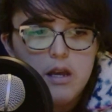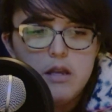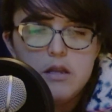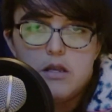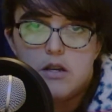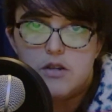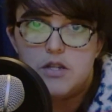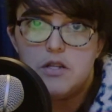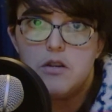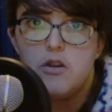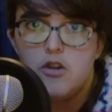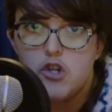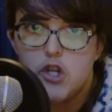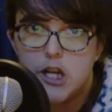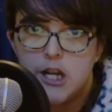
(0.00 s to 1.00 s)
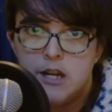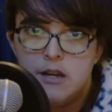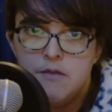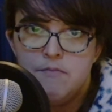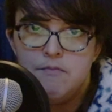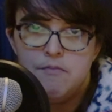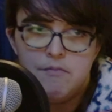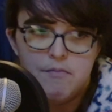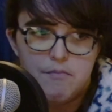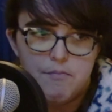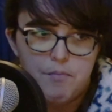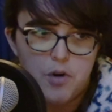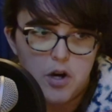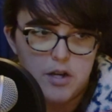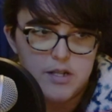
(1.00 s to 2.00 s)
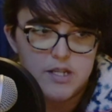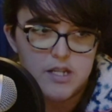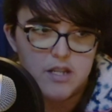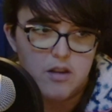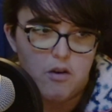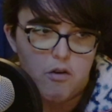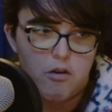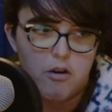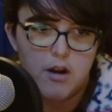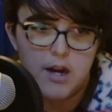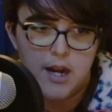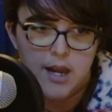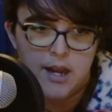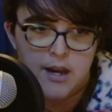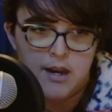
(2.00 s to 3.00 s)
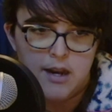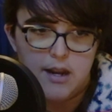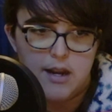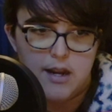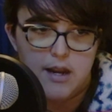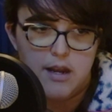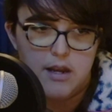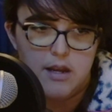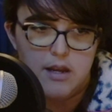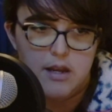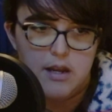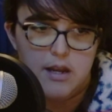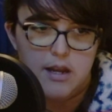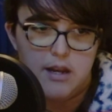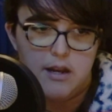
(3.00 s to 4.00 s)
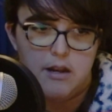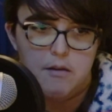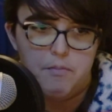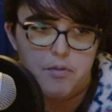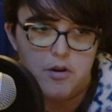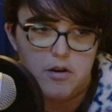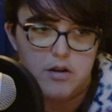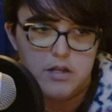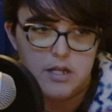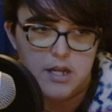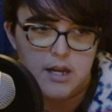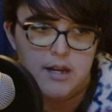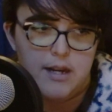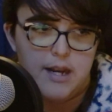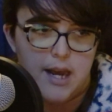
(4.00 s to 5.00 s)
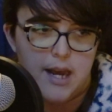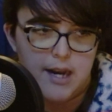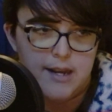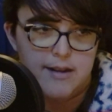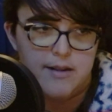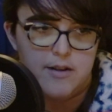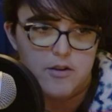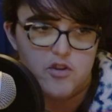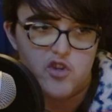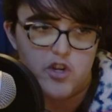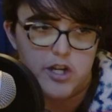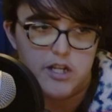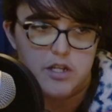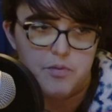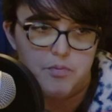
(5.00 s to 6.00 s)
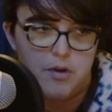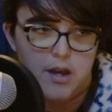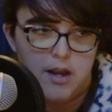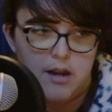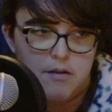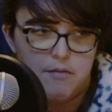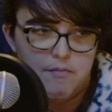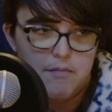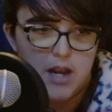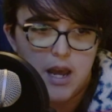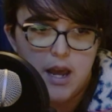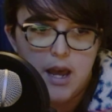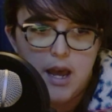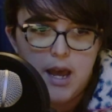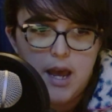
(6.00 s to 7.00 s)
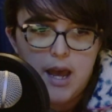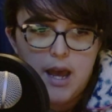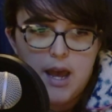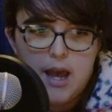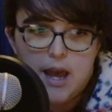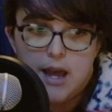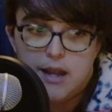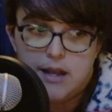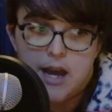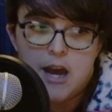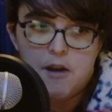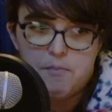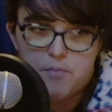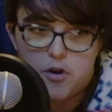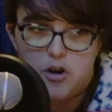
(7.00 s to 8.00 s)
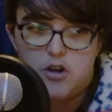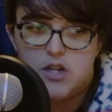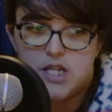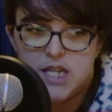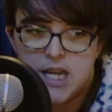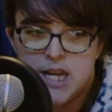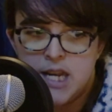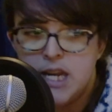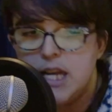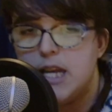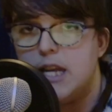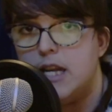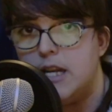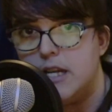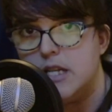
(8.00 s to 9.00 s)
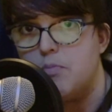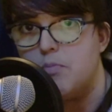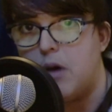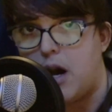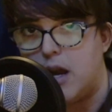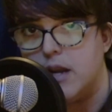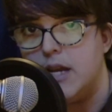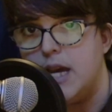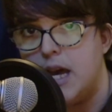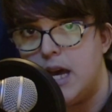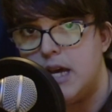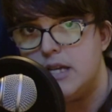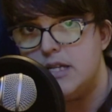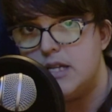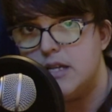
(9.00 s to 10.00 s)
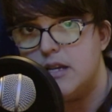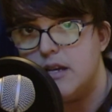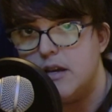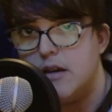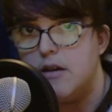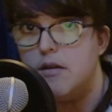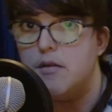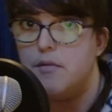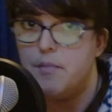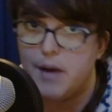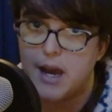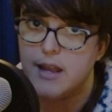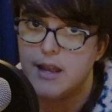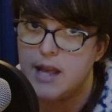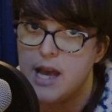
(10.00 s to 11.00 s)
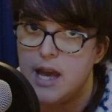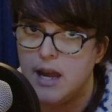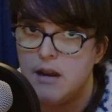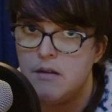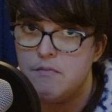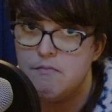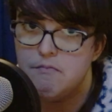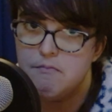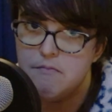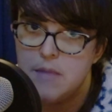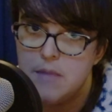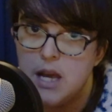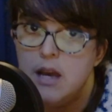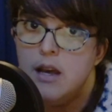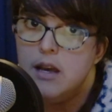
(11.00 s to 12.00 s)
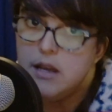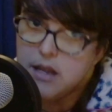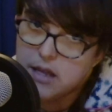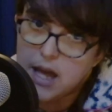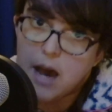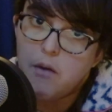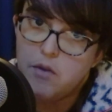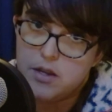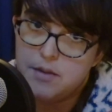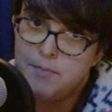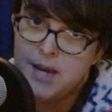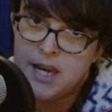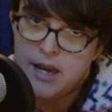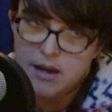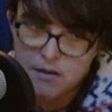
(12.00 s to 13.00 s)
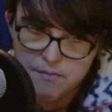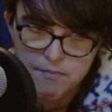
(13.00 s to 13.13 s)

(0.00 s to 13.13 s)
The surgeon puts the organ in the person getting the transplant. And that person in this podcast, back then, that was me.